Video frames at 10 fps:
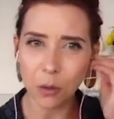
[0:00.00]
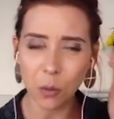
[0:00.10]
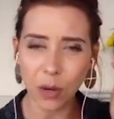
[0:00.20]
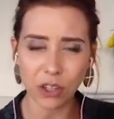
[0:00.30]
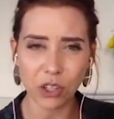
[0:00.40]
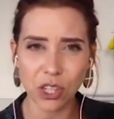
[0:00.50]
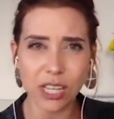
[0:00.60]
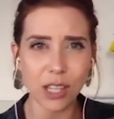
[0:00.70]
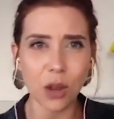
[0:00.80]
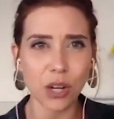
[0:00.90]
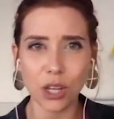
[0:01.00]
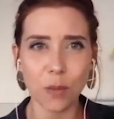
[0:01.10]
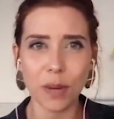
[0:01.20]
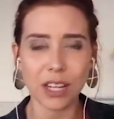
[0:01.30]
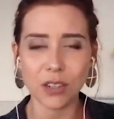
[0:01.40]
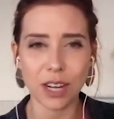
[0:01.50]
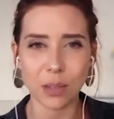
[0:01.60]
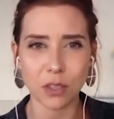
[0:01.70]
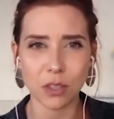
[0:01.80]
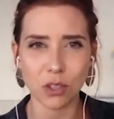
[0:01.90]
where she's the only human he
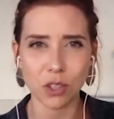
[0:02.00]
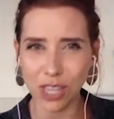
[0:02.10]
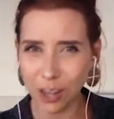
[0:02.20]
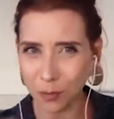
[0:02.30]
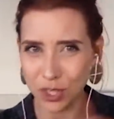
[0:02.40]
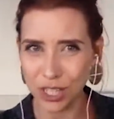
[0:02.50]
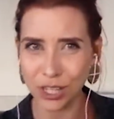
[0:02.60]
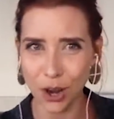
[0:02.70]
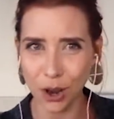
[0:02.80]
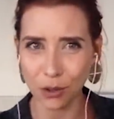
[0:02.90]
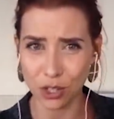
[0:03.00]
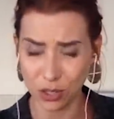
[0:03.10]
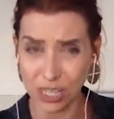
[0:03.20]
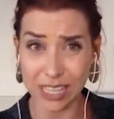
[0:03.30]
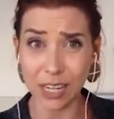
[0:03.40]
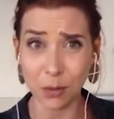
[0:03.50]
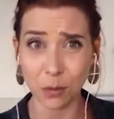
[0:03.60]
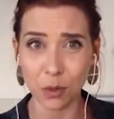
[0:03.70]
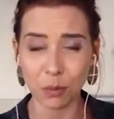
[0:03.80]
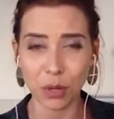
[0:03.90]
interacts with, so she obviously knows she's only dealing with
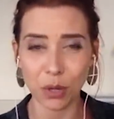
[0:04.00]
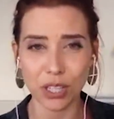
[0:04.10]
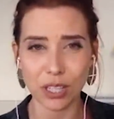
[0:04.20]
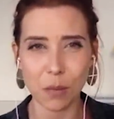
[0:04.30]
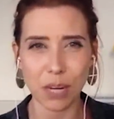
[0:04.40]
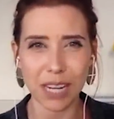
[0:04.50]
one person, but he